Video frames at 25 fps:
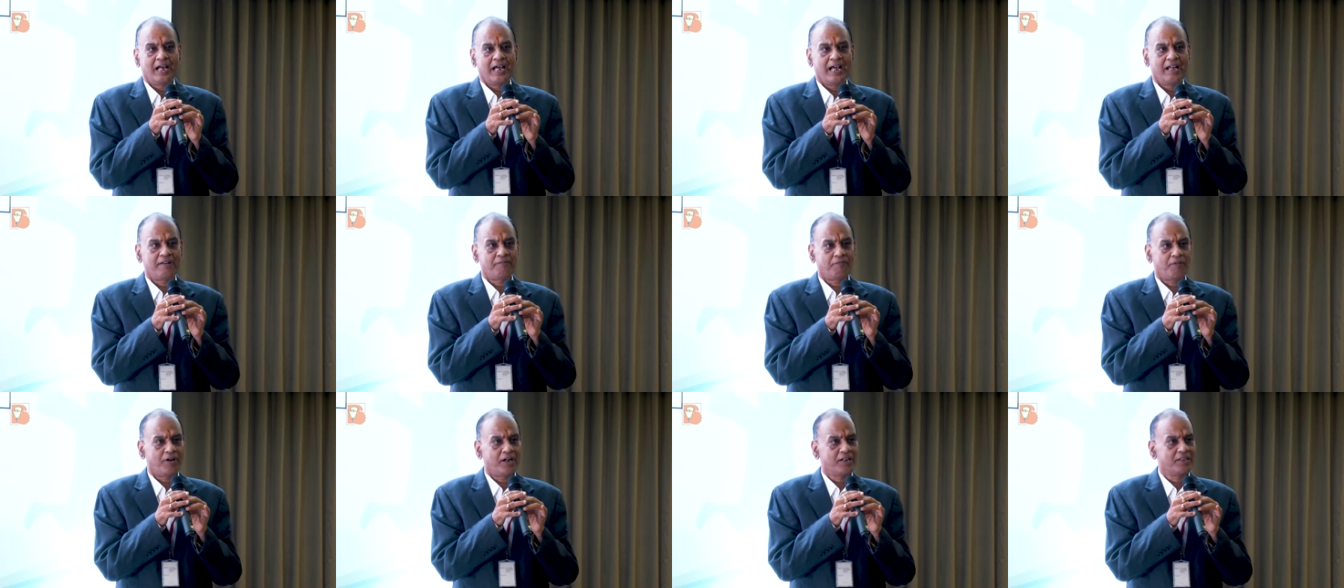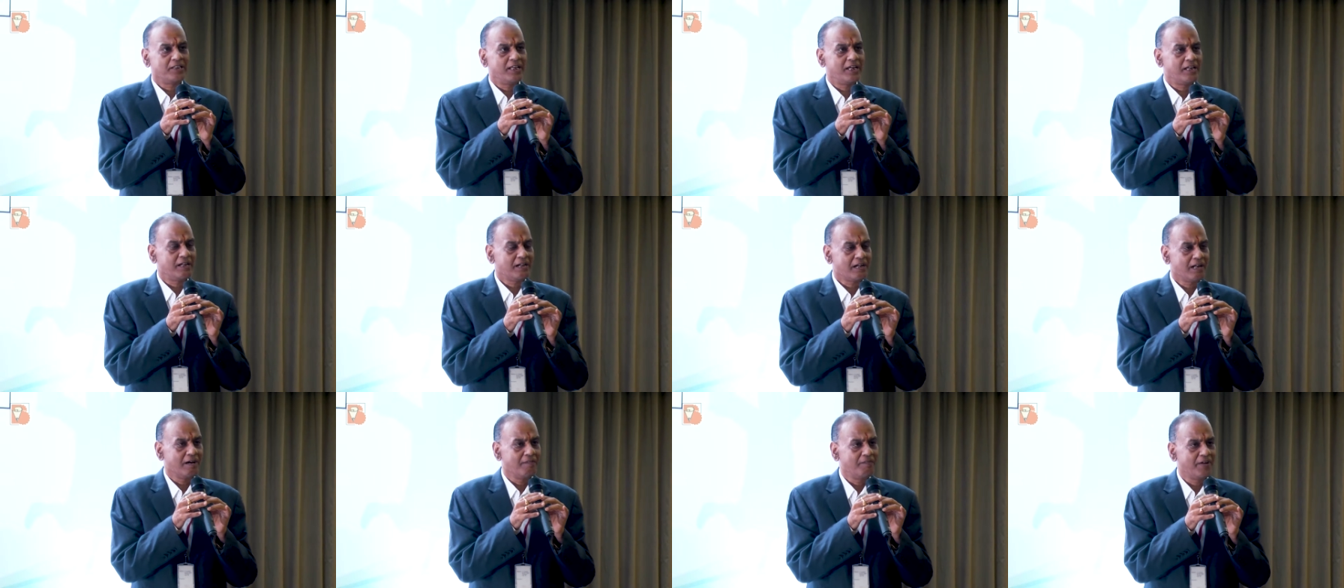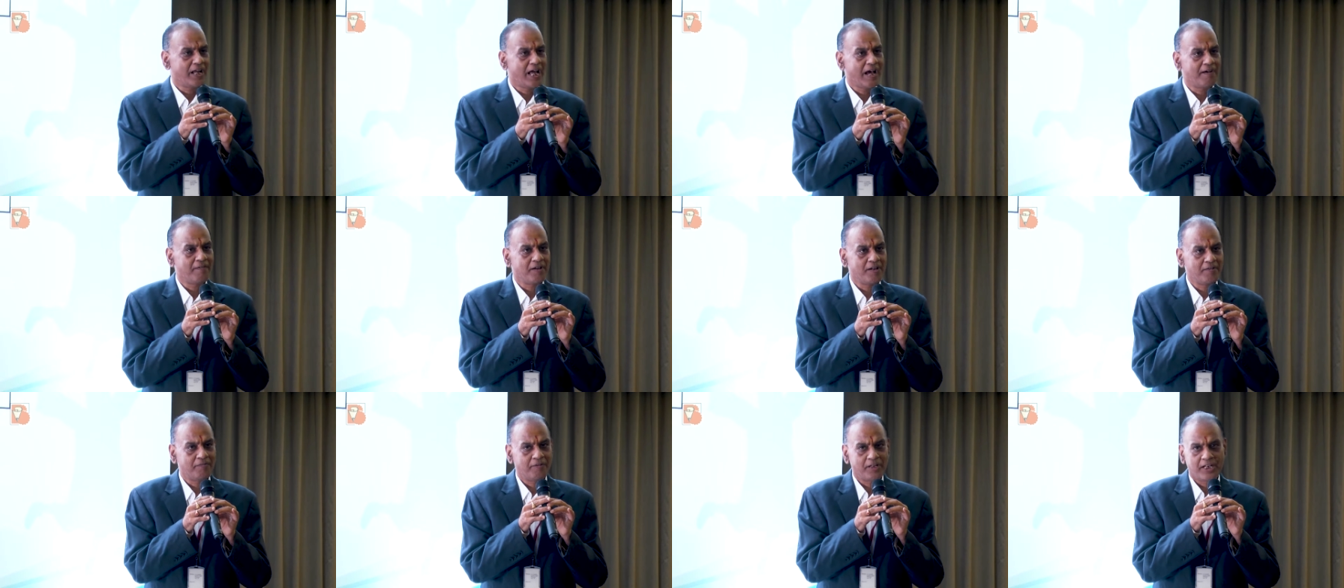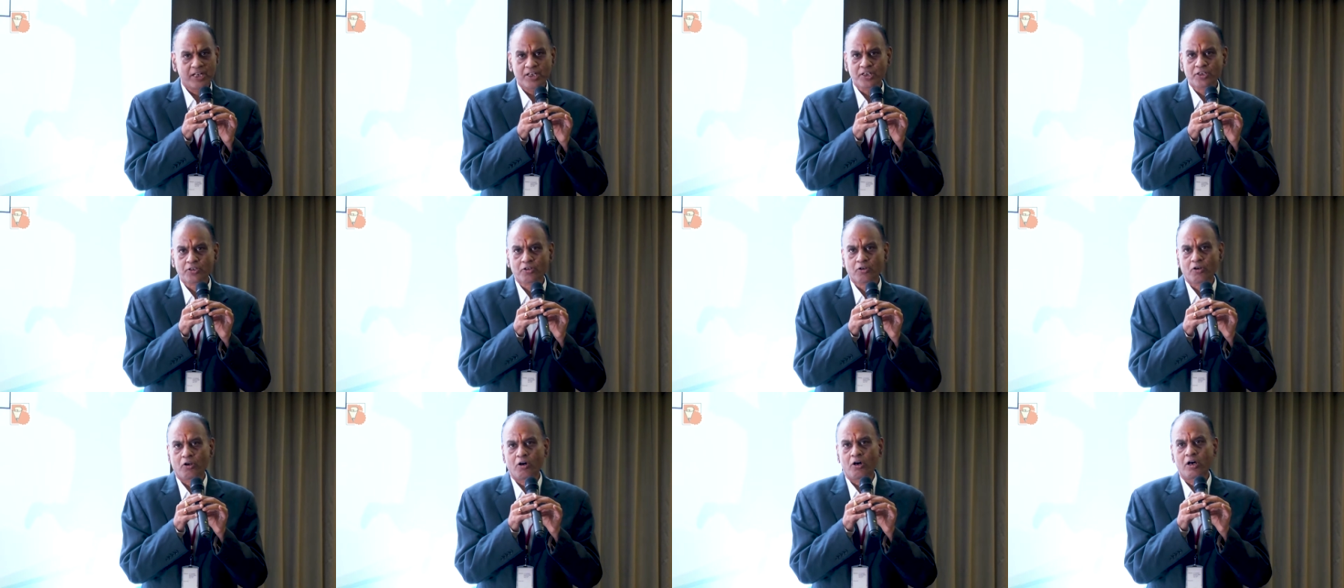And further, we have a very
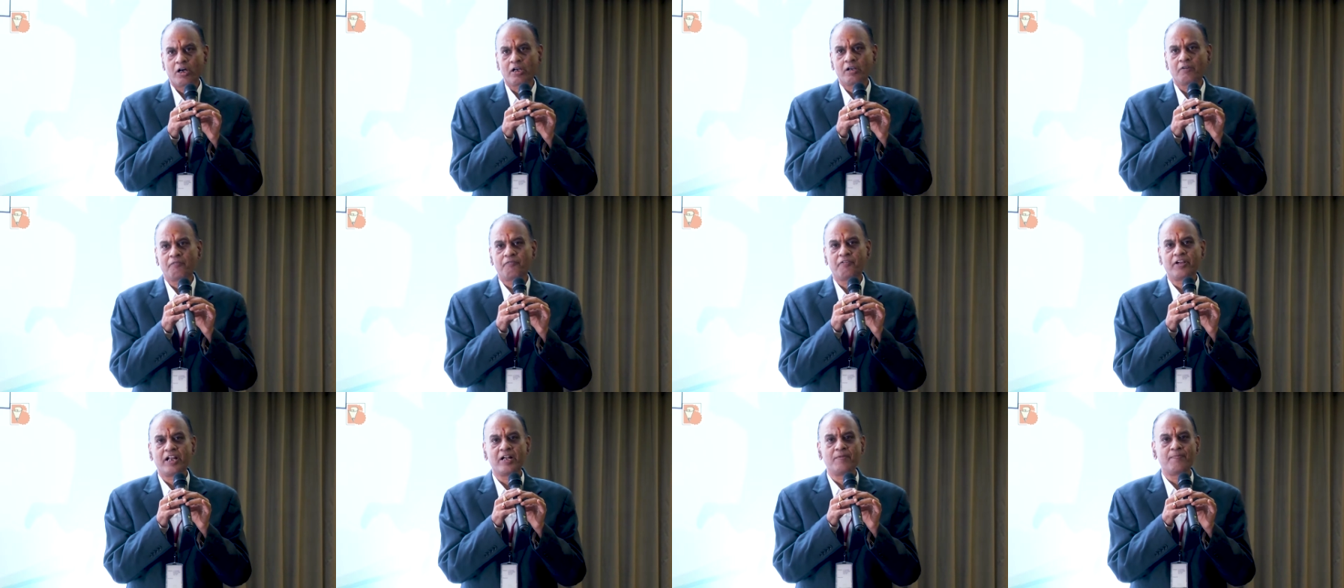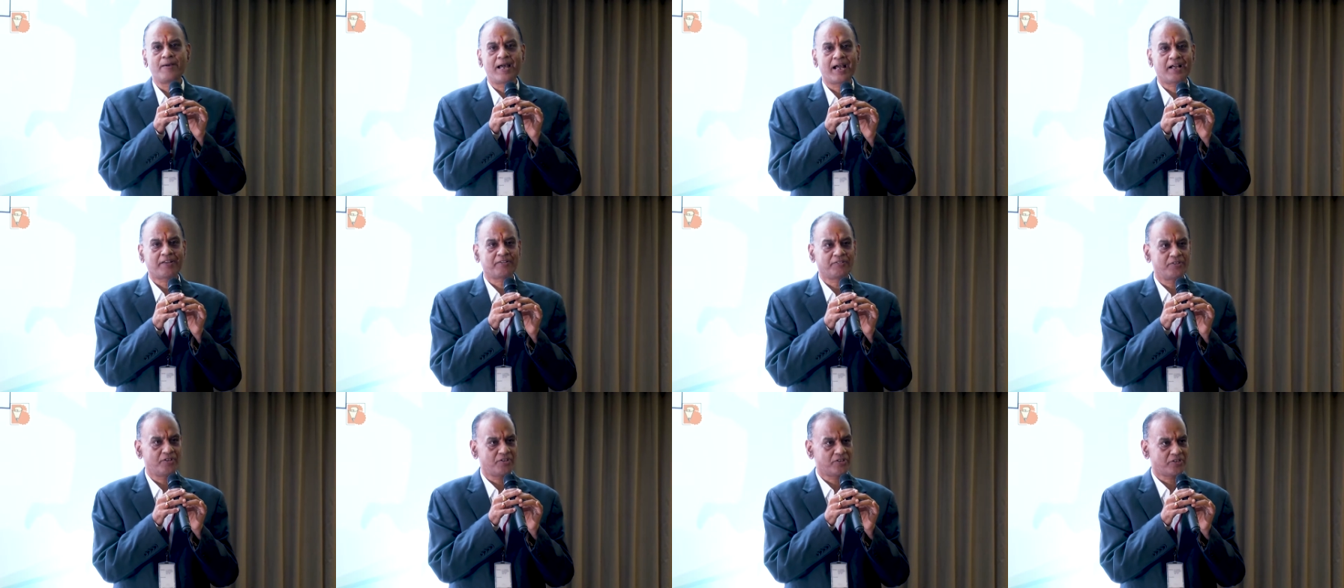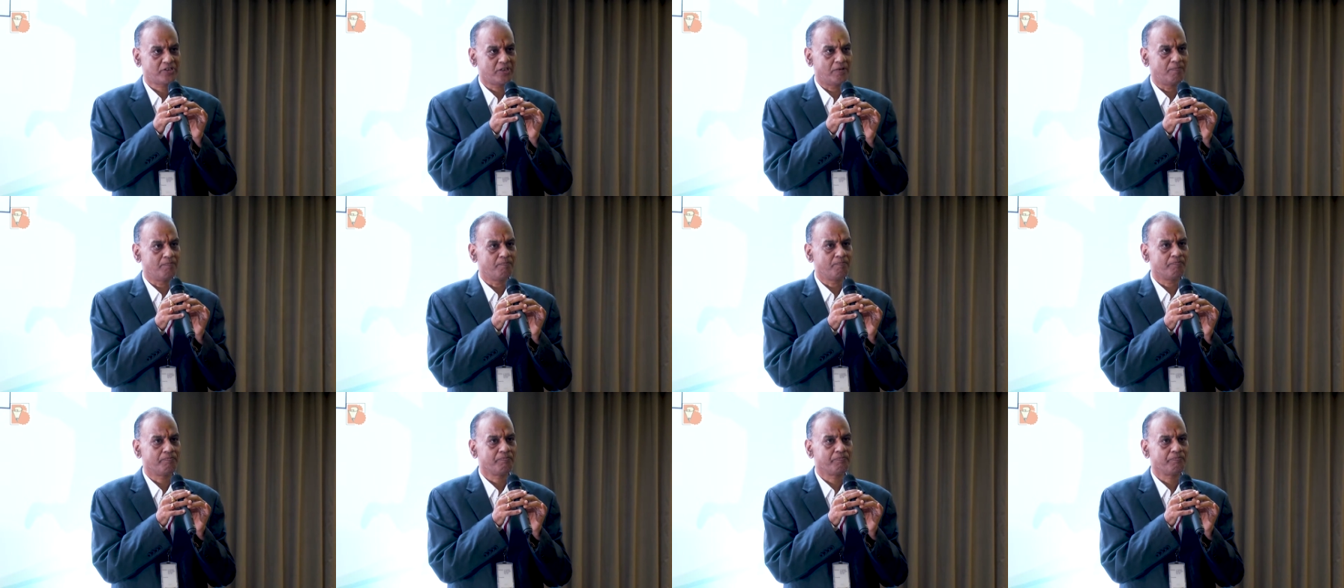strong feedback system.